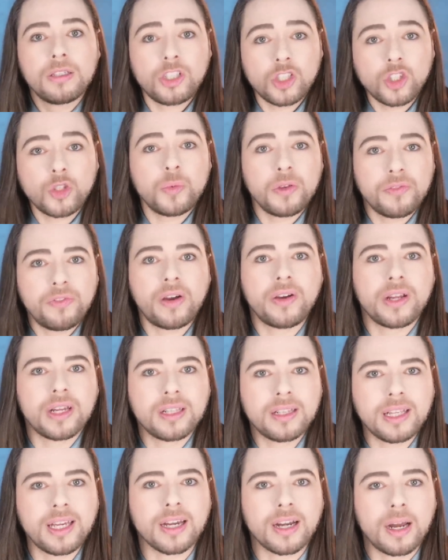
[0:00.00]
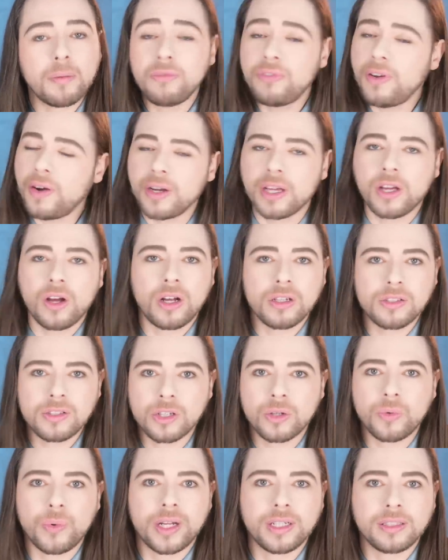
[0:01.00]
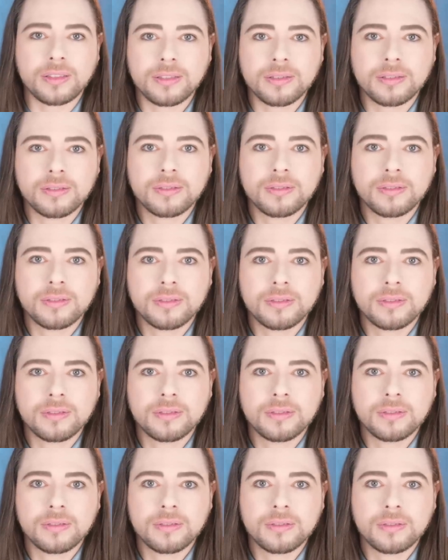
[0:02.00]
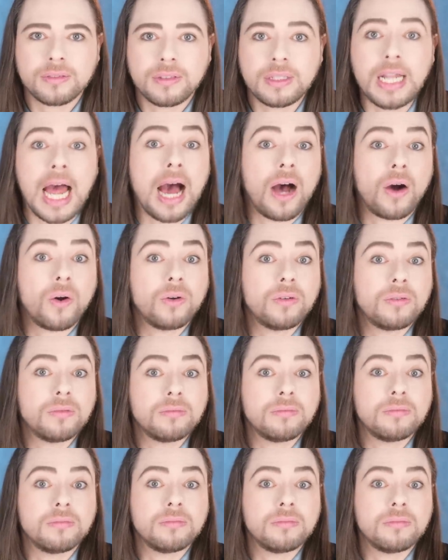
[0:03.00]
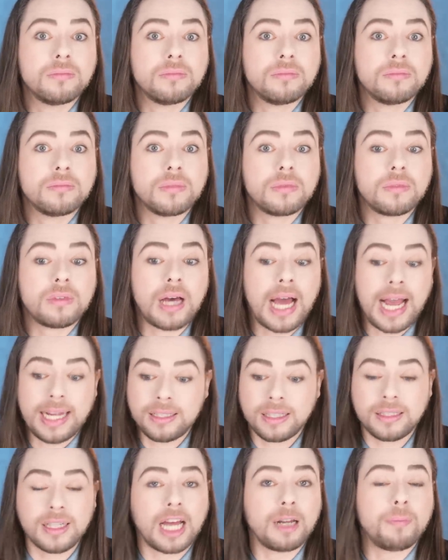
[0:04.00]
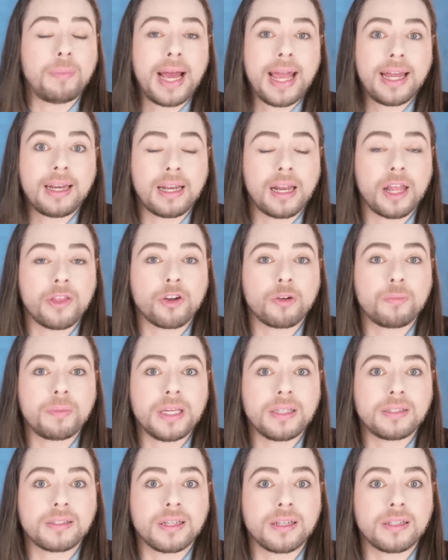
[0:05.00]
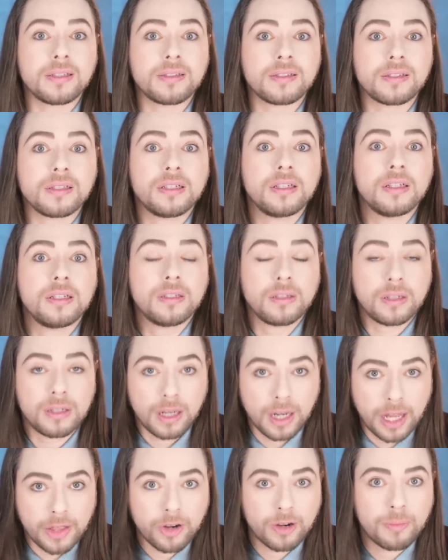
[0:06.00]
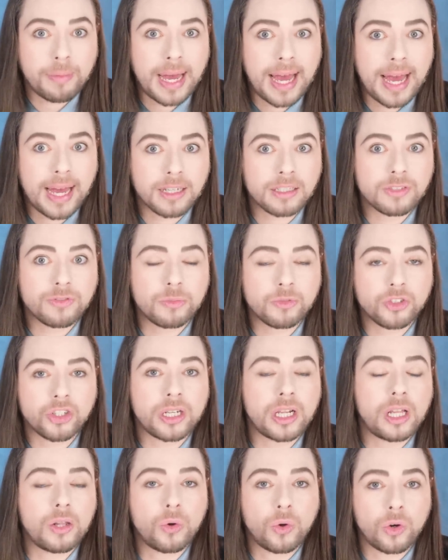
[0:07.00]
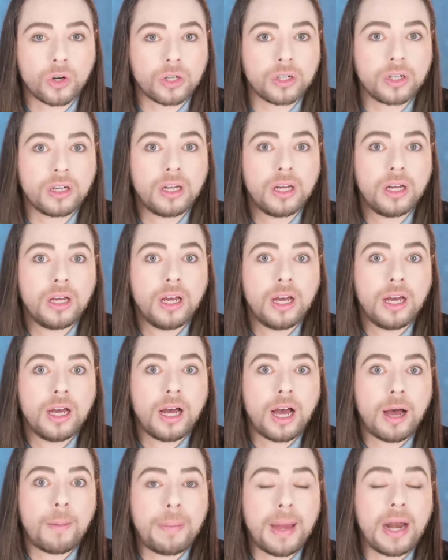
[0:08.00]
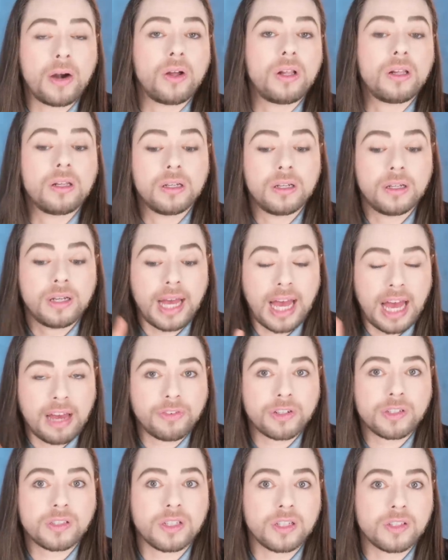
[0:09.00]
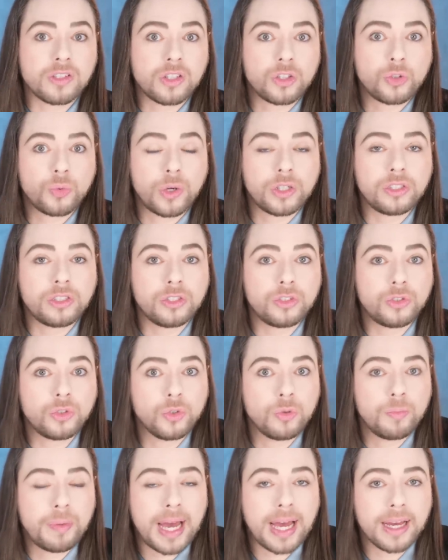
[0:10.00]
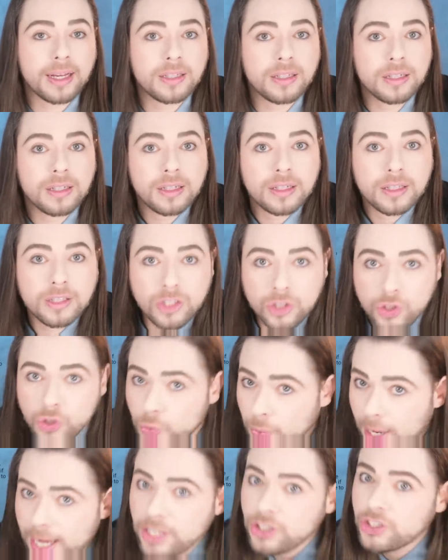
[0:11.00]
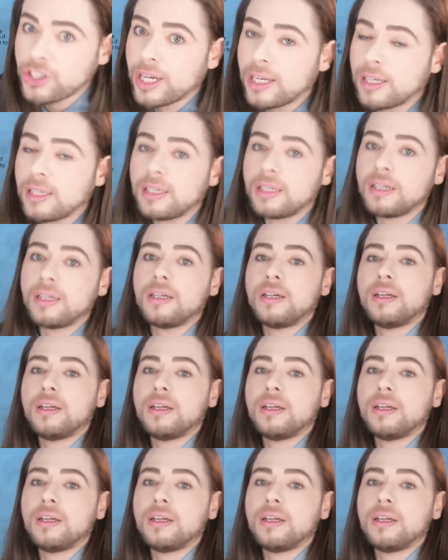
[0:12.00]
just to be very clear, I'm very consequent. Now, I did not buy any leather pieces, leather bags from Chanel or apparel ever since the 22 bag situation.